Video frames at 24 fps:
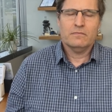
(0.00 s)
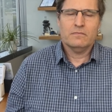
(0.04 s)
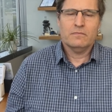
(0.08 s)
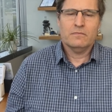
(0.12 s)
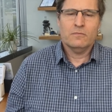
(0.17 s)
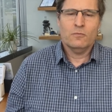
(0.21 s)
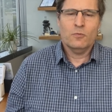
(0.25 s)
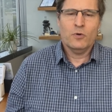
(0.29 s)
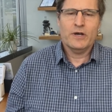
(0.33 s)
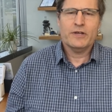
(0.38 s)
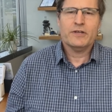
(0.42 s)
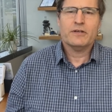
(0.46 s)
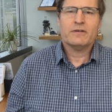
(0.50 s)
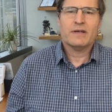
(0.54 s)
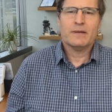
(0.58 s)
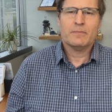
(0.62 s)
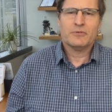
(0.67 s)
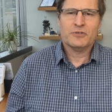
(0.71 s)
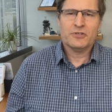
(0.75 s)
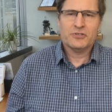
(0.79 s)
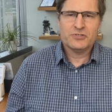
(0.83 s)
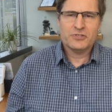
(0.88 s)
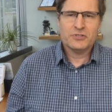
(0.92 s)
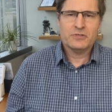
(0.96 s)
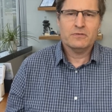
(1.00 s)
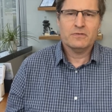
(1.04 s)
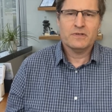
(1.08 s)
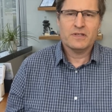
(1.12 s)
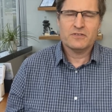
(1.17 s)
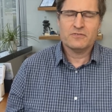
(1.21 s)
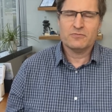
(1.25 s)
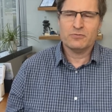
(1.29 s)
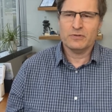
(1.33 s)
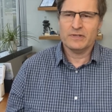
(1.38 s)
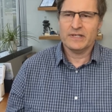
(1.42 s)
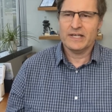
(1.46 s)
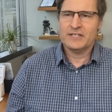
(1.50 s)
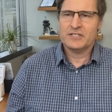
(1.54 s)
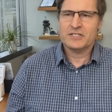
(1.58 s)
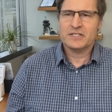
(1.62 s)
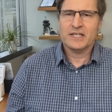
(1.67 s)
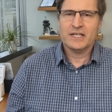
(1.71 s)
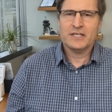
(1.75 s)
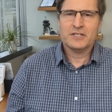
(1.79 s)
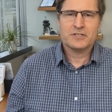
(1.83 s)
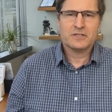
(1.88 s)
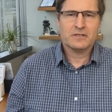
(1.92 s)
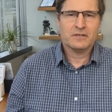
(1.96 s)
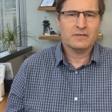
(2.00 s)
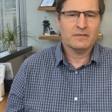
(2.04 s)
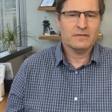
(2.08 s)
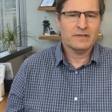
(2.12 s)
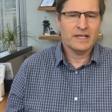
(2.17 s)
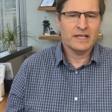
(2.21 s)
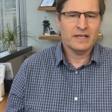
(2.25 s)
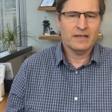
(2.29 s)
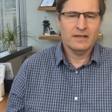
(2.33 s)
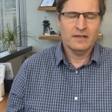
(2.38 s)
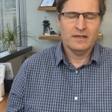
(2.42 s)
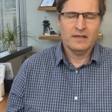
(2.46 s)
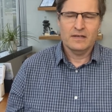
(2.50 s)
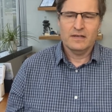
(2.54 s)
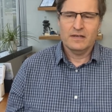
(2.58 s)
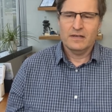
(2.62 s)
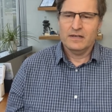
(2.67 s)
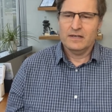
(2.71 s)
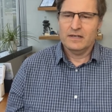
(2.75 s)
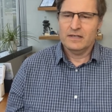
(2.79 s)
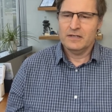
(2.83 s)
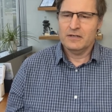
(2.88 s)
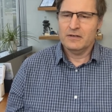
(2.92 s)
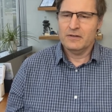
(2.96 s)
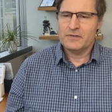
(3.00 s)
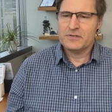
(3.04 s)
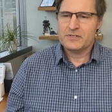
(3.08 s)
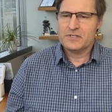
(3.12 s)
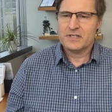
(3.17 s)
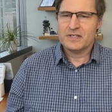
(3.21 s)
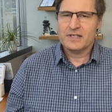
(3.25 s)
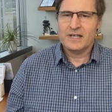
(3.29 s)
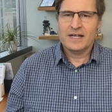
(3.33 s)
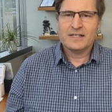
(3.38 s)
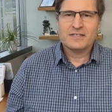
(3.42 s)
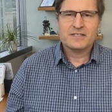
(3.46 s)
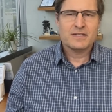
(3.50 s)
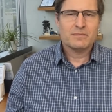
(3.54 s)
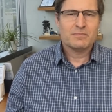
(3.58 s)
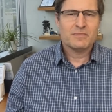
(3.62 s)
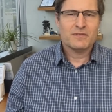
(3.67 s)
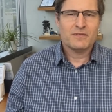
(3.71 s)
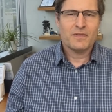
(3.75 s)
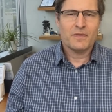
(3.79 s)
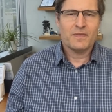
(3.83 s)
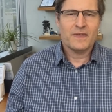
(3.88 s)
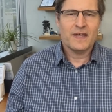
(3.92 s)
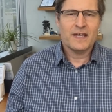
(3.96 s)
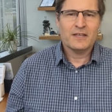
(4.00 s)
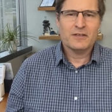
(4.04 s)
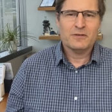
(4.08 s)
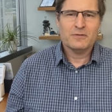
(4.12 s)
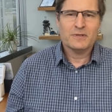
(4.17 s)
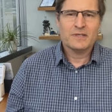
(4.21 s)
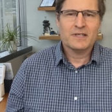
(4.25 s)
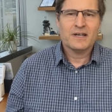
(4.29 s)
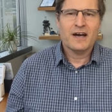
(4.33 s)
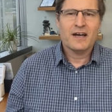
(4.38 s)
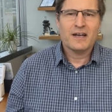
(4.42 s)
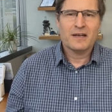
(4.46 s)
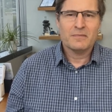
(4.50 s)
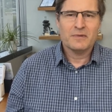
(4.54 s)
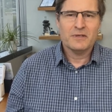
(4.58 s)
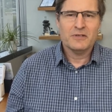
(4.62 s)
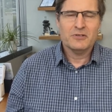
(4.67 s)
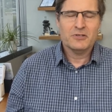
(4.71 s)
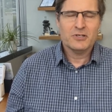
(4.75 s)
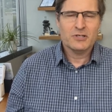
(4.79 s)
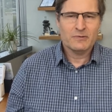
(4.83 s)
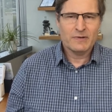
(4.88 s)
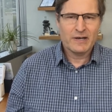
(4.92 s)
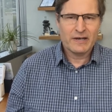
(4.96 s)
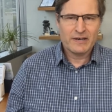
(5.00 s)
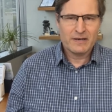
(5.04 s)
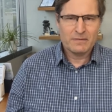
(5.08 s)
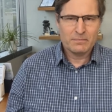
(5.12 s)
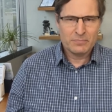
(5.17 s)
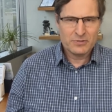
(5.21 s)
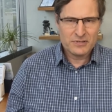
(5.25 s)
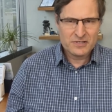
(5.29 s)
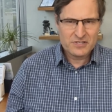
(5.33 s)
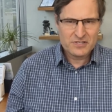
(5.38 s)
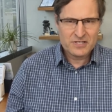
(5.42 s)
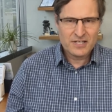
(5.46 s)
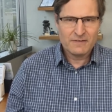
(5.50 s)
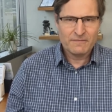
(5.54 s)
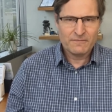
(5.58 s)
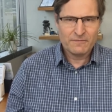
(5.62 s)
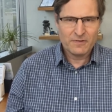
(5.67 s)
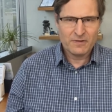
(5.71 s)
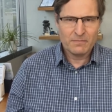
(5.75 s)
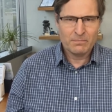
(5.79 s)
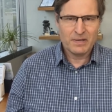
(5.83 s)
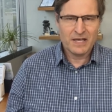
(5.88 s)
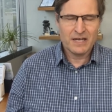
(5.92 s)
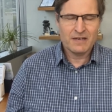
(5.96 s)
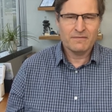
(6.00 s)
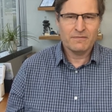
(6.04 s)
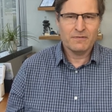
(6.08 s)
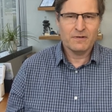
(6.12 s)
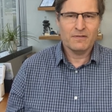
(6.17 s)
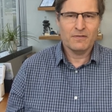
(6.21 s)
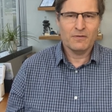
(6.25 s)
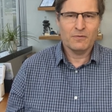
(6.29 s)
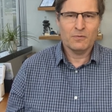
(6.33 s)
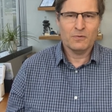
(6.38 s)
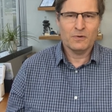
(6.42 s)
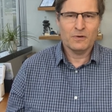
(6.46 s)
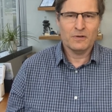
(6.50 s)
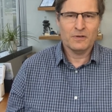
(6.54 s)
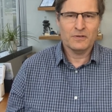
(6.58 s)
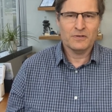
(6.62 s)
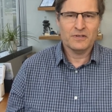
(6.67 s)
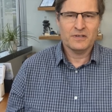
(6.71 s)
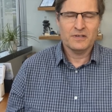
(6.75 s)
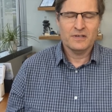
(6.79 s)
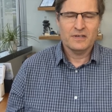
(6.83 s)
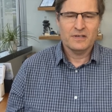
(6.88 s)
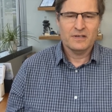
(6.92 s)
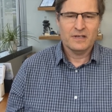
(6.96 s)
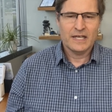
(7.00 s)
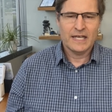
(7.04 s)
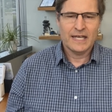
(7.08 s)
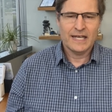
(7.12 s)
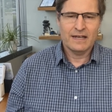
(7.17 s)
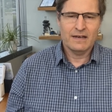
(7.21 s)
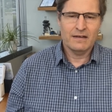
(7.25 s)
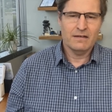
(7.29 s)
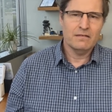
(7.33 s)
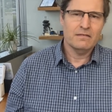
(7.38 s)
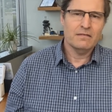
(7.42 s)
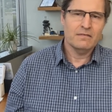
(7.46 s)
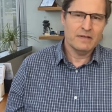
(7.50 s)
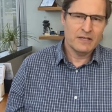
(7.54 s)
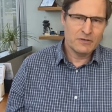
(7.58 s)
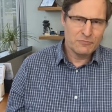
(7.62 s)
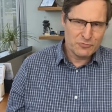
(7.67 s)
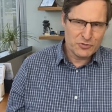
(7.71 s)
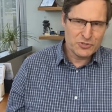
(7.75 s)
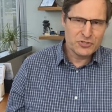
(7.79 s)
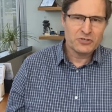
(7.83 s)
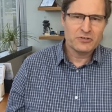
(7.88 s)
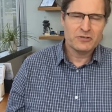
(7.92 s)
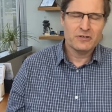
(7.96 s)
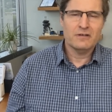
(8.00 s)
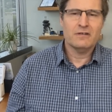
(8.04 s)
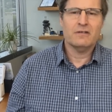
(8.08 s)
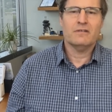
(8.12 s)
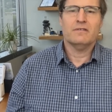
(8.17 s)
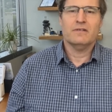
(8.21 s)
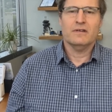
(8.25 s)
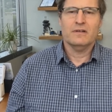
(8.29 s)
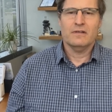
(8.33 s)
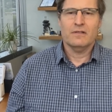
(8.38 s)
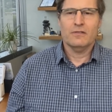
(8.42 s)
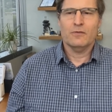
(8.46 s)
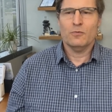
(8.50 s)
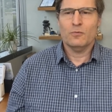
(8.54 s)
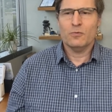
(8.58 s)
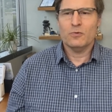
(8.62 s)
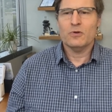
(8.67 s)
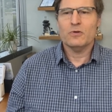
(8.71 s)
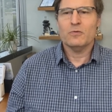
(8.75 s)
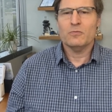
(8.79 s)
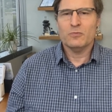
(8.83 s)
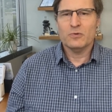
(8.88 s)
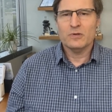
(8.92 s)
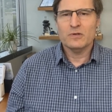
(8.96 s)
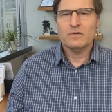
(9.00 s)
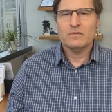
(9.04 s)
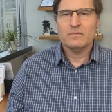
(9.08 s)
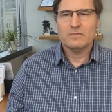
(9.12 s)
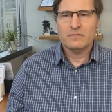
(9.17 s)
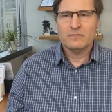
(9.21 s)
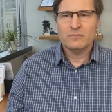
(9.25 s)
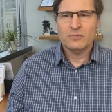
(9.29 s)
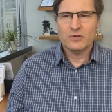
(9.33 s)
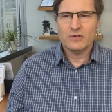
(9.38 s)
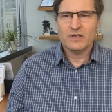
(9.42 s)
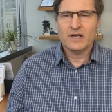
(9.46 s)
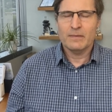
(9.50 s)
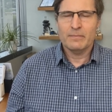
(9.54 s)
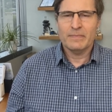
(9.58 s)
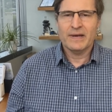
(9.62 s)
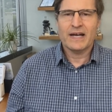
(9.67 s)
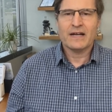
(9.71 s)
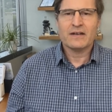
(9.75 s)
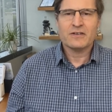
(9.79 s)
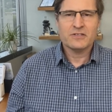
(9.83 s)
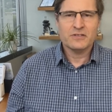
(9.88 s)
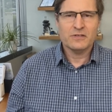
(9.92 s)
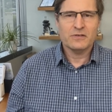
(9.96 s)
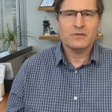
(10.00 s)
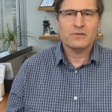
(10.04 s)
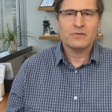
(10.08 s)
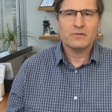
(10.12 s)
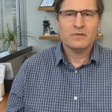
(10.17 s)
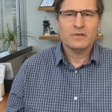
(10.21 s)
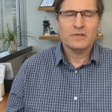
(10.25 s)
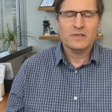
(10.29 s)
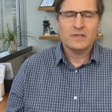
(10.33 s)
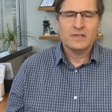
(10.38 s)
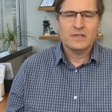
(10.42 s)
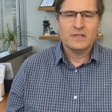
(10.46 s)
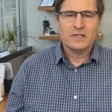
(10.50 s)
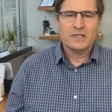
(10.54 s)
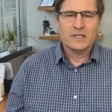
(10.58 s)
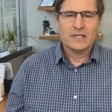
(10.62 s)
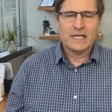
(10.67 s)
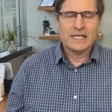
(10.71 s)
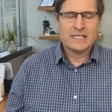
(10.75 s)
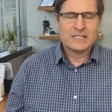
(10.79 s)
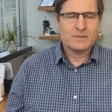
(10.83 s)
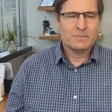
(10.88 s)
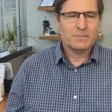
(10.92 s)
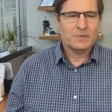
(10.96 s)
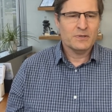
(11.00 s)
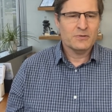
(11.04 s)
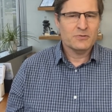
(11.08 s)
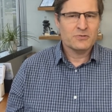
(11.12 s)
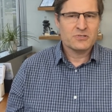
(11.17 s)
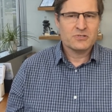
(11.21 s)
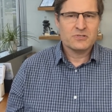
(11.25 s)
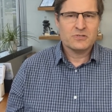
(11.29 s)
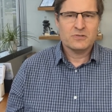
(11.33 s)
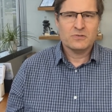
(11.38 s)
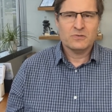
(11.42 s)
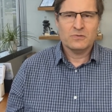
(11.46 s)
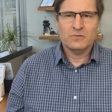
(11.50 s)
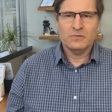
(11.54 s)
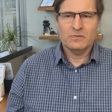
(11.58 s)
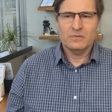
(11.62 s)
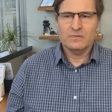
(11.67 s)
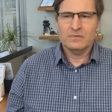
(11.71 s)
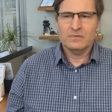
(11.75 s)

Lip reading: what you're able to do that's really educational. And there's a concept of the thank you economy. You go out and put stuff for the benefit of the world, and in return the world will come back to you, as opposed to